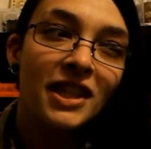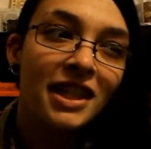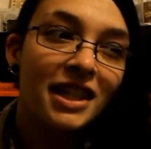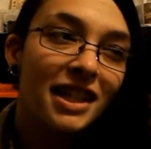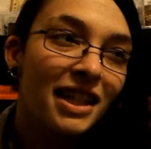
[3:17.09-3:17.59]
he
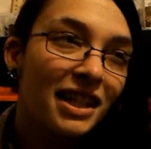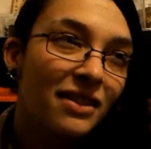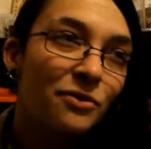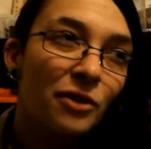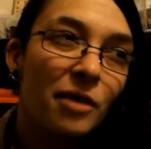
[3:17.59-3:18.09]

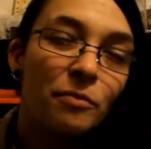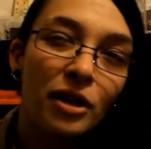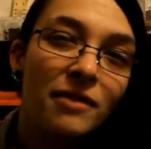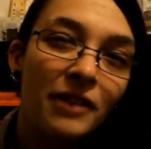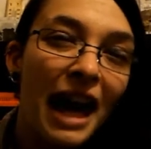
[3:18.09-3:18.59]
can run
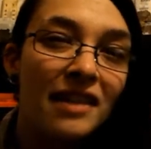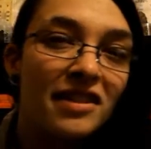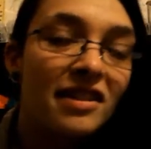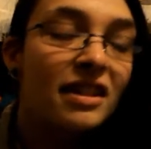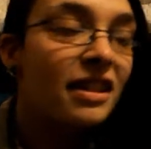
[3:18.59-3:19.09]
pretty
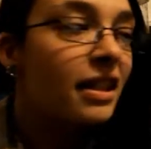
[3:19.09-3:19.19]
fast.